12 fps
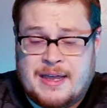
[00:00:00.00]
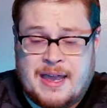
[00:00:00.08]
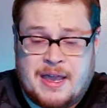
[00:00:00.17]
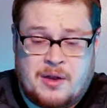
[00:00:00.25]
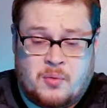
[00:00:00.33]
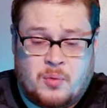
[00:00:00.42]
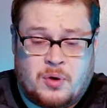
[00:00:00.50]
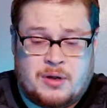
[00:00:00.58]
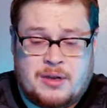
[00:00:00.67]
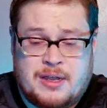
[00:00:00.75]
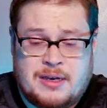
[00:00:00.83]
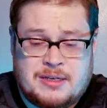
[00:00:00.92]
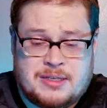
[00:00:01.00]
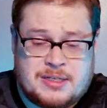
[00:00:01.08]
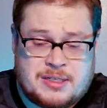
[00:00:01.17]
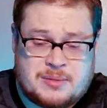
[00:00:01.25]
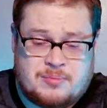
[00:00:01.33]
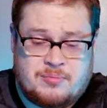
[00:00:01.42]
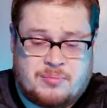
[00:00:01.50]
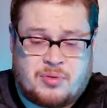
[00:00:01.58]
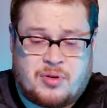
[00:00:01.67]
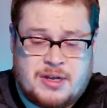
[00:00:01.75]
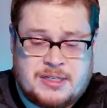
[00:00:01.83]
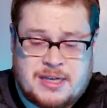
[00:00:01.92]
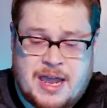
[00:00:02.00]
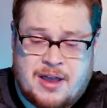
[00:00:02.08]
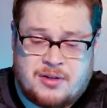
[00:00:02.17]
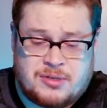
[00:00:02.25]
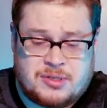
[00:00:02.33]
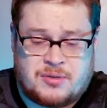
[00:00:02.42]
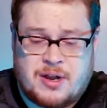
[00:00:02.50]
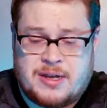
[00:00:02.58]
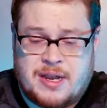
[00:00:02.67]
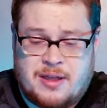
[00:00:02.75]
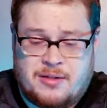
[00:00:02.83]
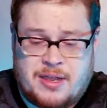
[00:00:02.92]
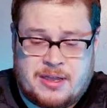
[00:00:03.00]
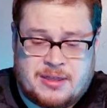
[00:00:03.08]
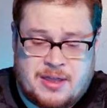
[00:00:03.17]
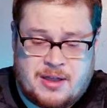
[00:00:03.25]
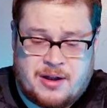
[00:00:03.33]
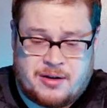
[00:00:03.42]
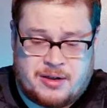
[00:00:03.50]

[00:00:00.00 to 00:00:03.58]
and weren't getting just price gouged right now like they are,